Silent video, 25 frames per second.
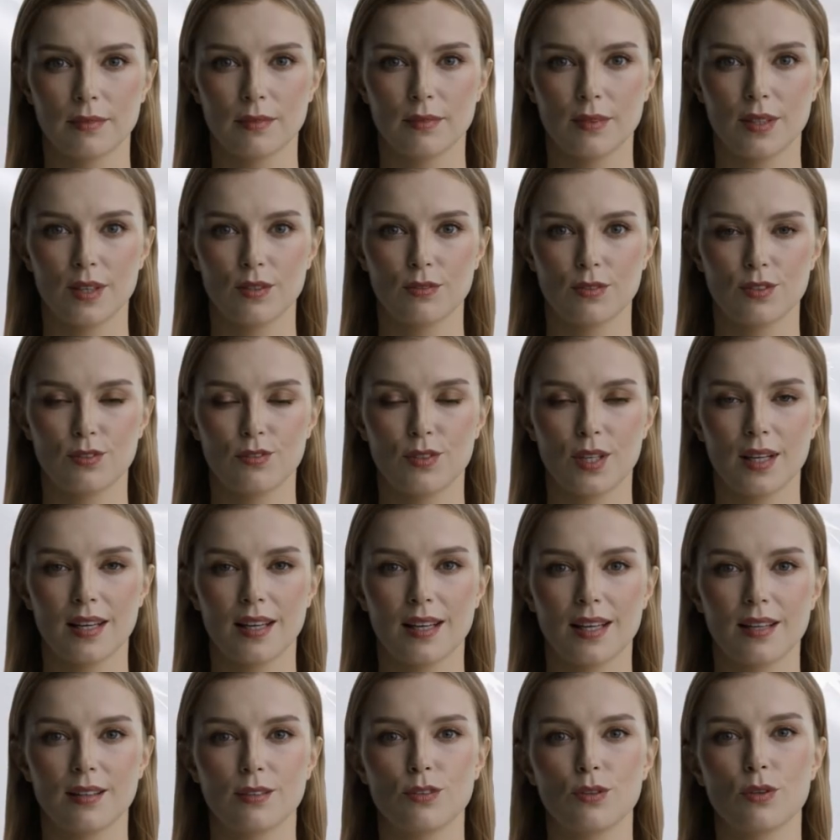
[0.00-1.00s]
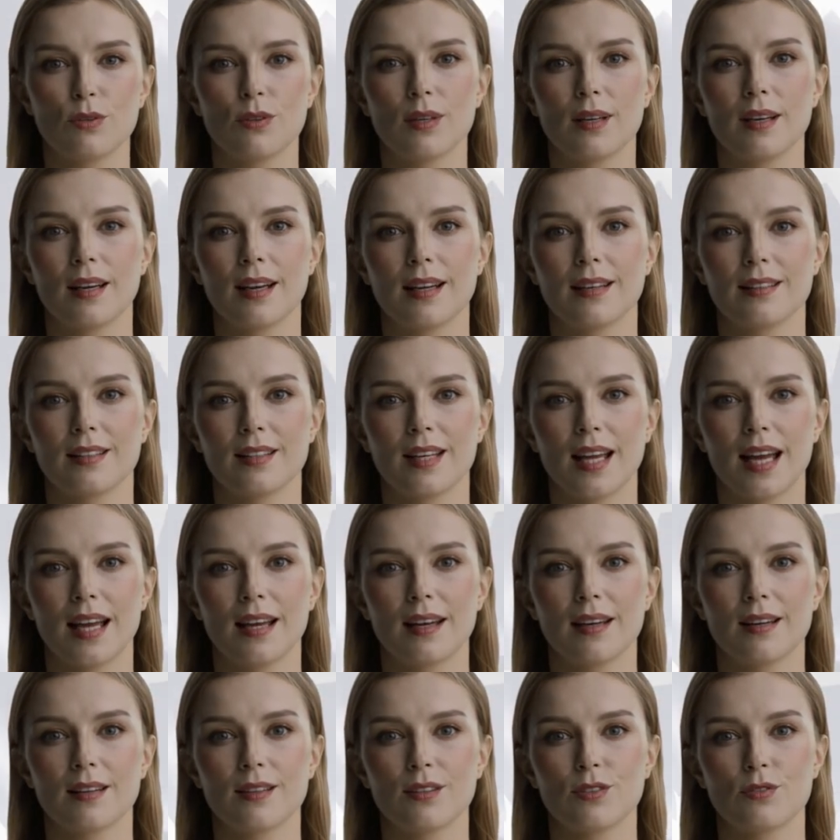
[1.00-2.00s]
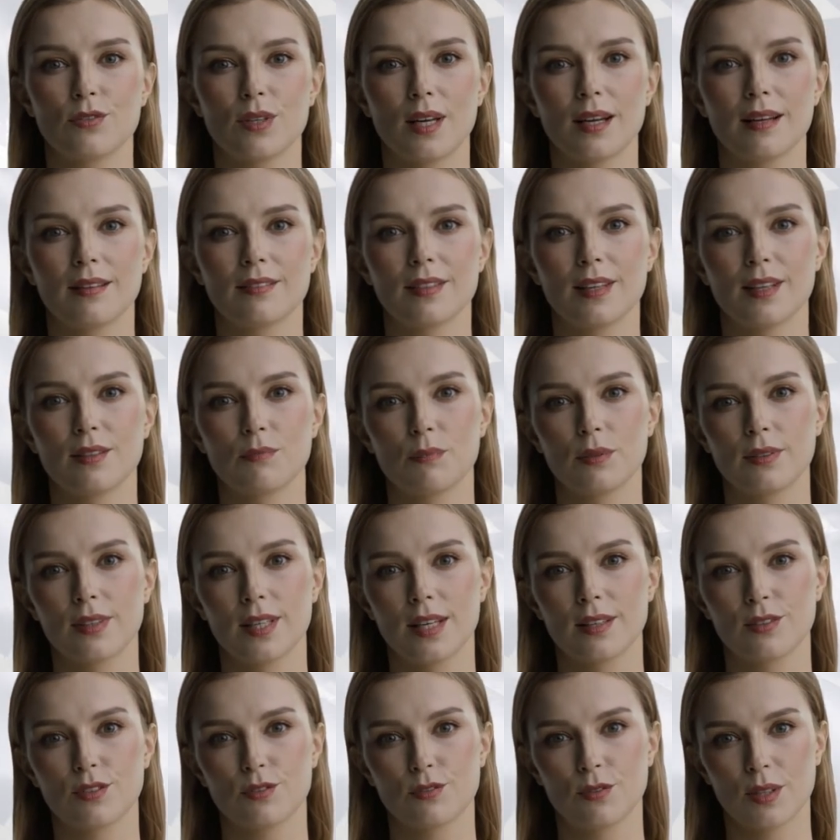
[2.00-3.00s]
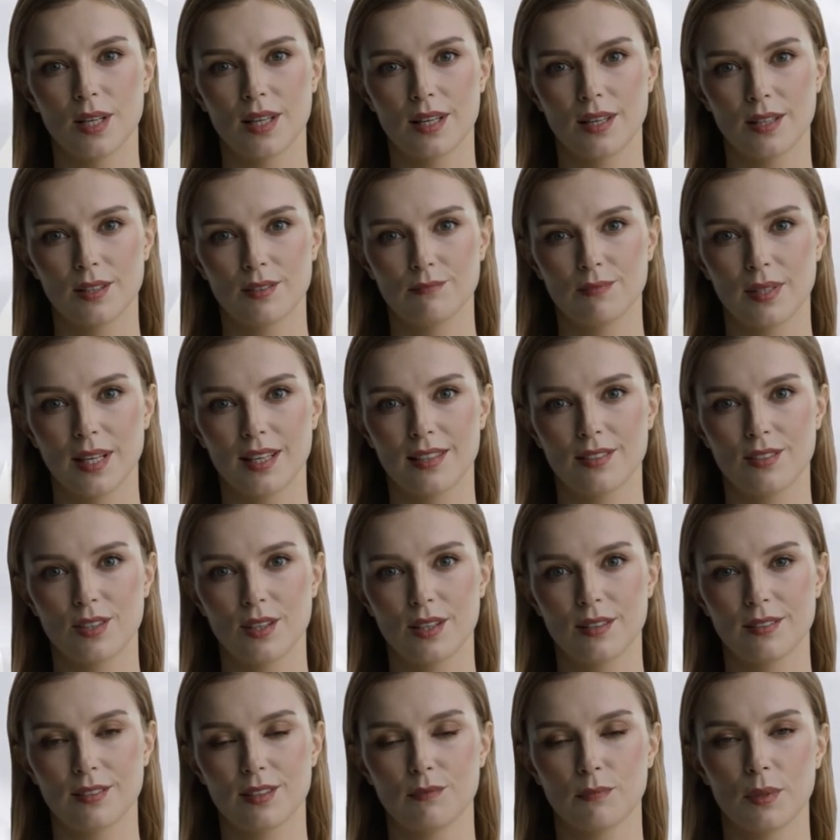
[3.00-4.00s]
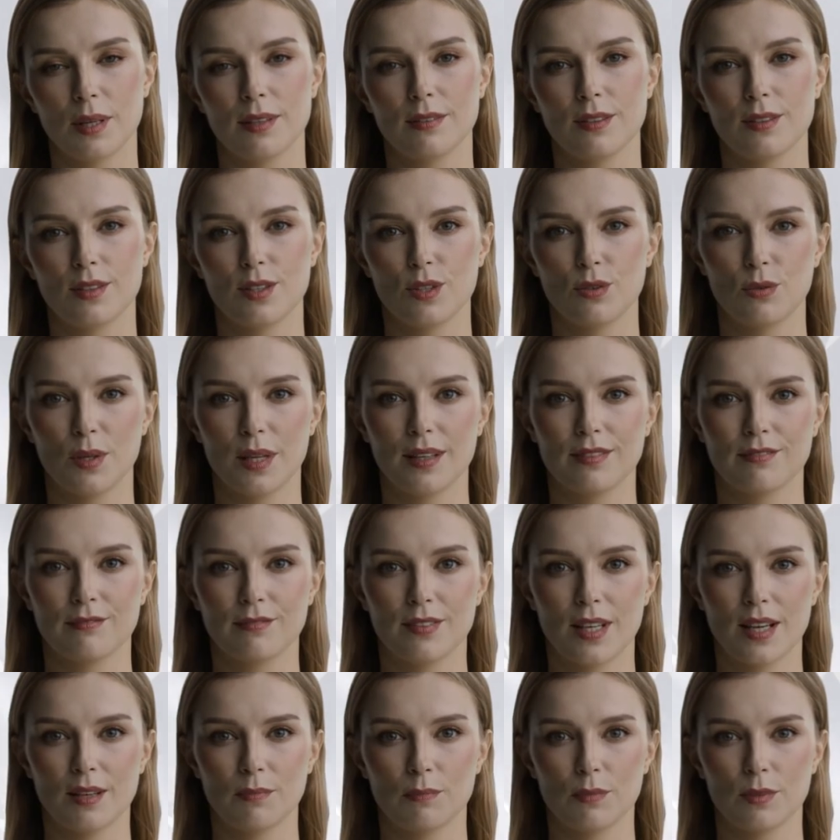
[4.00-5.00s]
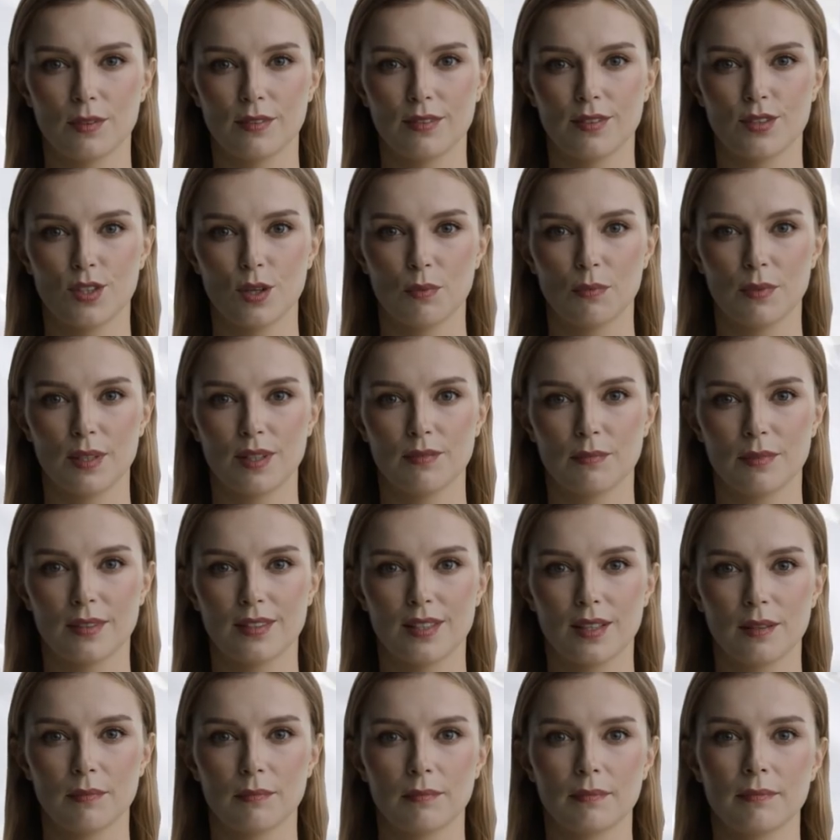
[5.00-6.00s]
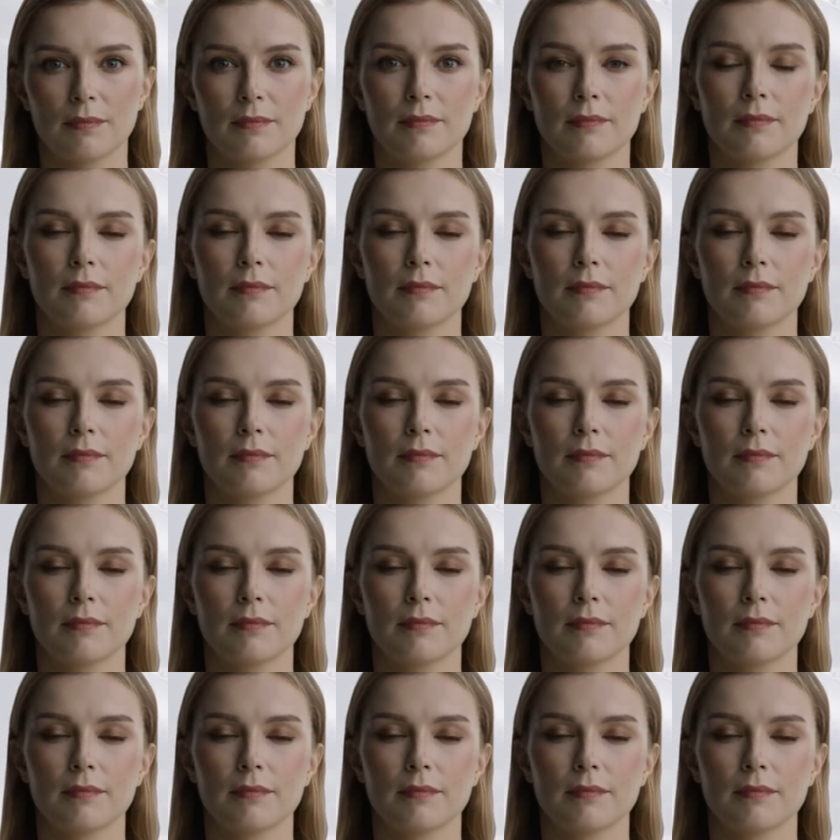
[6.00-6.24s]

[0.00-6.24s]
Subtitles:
The Australian dollar is gaining strength as potential early rate cuts by the US Fed boost optimism.